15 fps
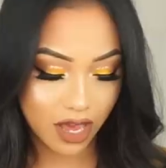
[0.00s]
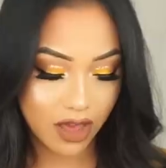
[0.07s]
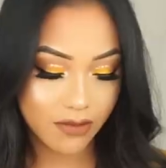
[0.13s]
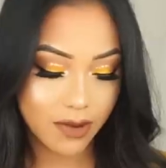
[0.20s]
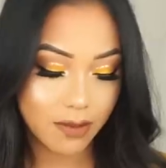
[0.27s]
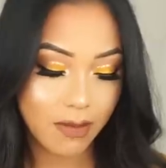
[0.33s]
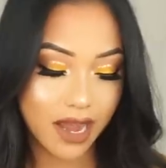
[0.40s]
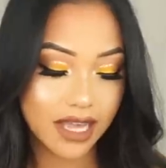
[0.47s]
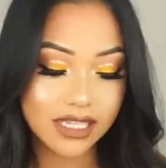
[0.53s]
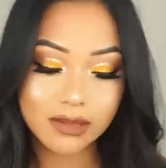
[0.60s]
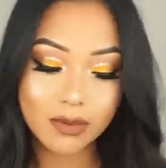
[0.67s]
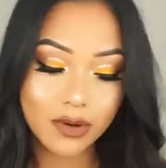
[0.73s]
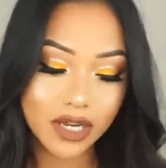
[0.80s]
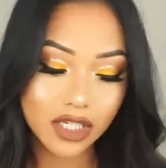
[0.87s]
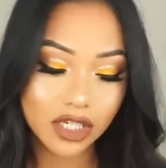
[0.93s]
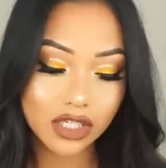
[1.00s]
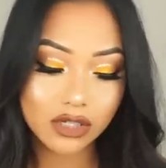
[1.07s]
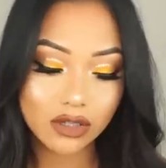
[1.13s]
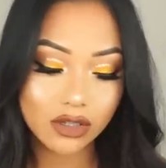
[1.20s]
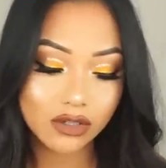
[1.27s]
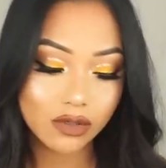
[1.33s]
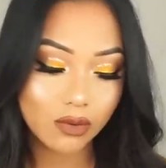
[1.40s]
You have been my inspiration
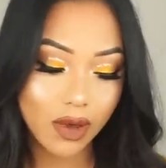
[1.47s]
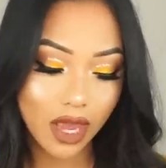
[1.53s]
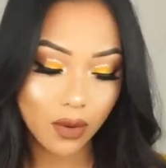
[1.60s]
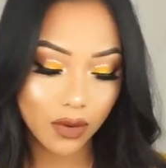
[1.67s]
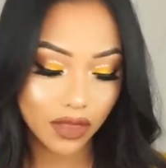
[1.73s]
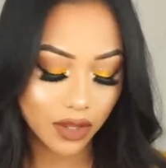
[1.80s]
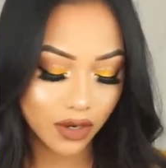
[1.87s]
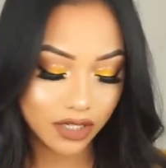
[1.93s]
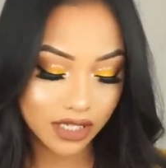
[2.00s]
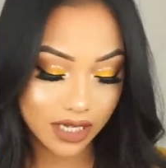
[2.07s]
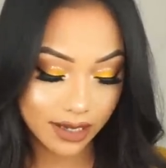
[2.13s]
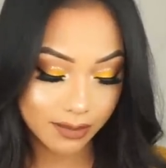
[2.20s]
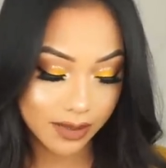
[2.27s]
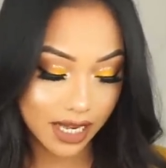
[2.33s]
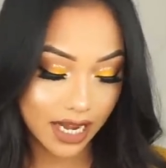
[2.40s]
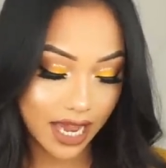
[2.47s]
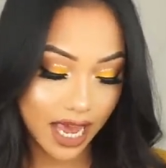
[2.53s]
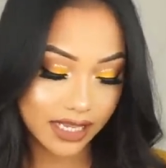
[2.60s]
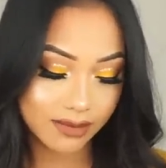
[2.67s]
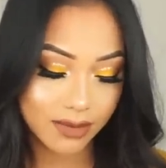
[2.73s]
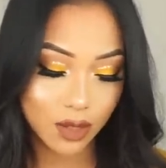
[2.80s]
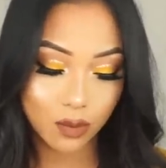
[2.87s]
to lose weight with your tips and it
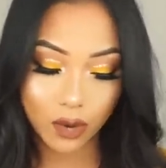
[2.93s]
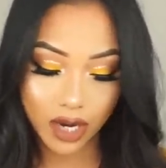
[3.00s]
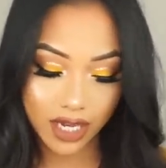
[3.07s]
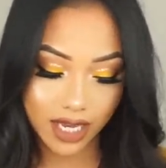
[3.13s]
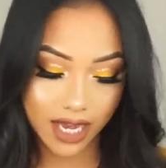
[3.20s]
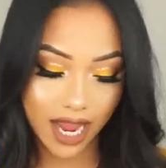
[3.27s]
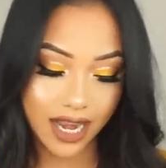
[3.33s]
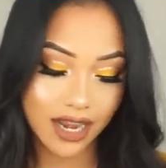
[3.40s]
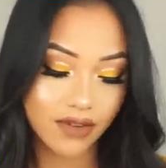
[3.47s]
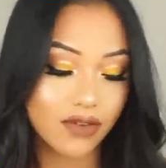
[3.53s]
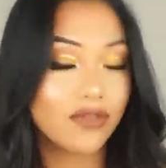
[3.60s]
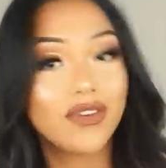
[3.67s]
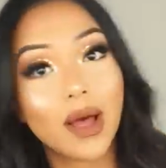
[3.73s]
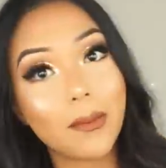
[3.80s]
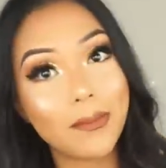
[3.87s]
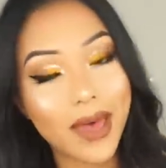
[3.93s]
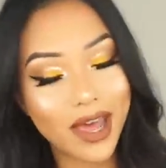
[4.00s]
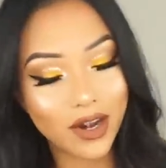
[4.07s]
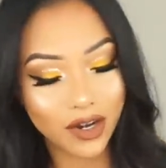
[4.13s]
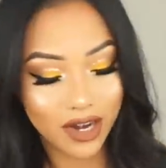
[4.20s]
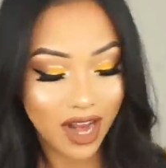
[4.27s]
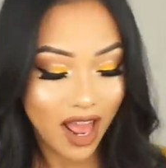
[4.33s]
has been working. I never felt
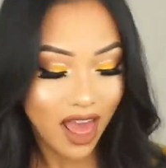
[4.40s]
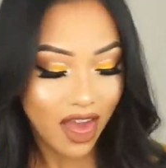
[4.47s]
better.